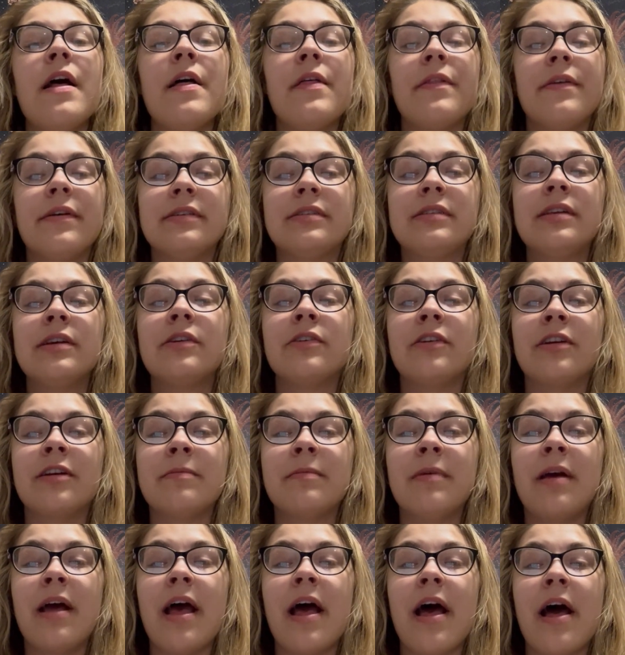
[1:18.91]
This
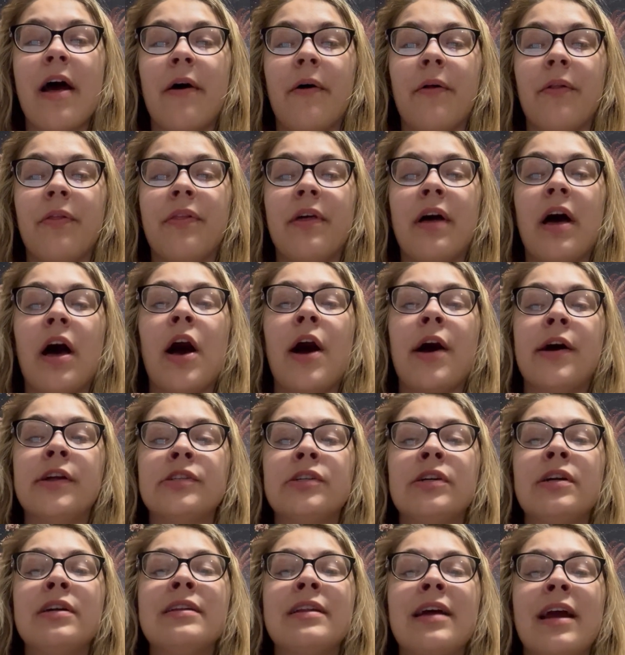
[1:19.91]
agreement held that
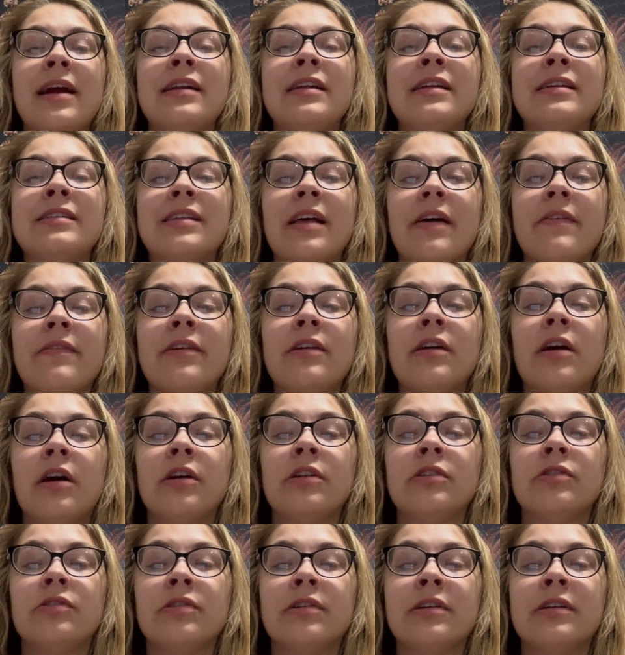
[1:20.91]
197
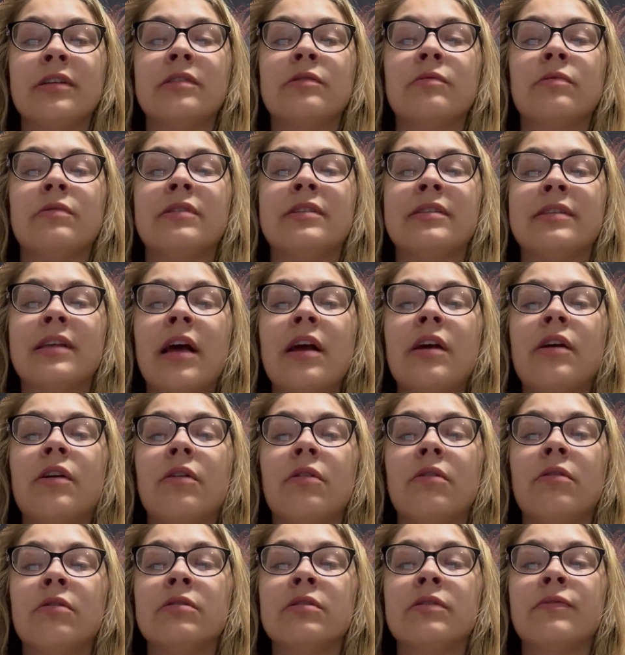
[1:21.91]
countries would set
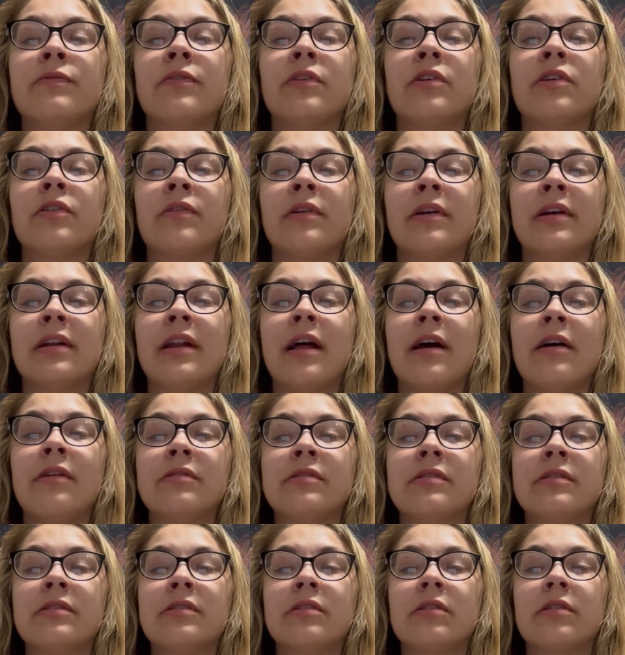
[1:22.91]
goals for
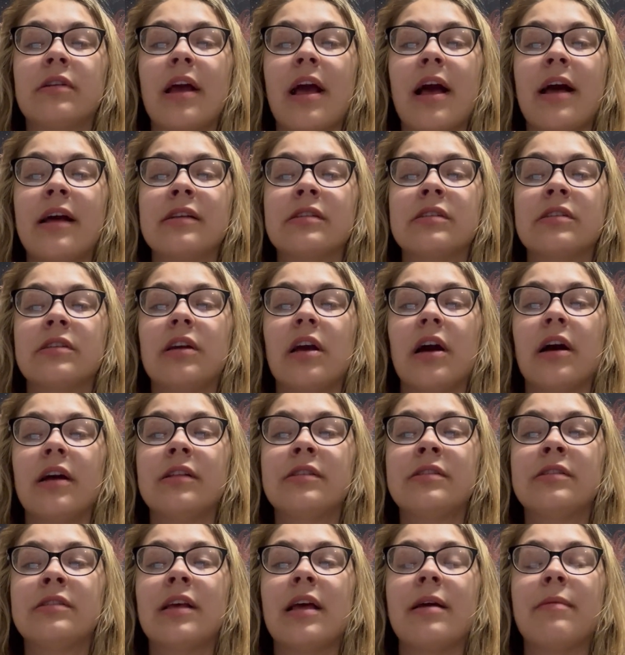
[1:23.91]
greenhouse gas
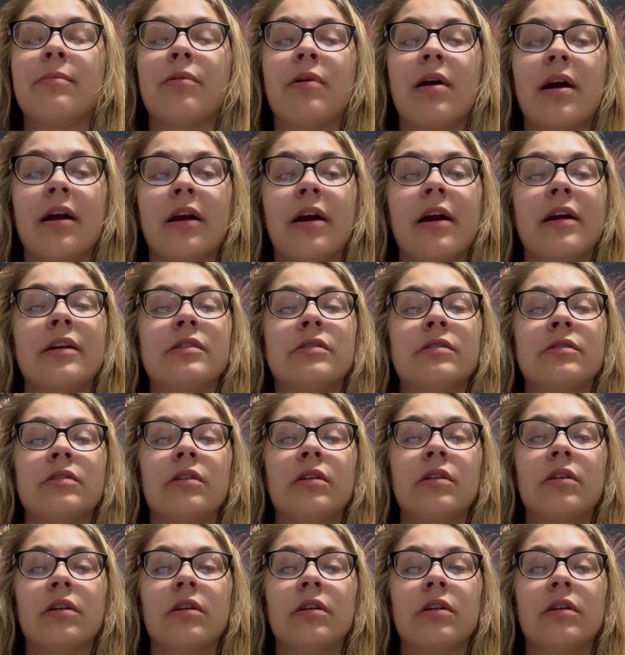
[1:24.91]
cuts and progress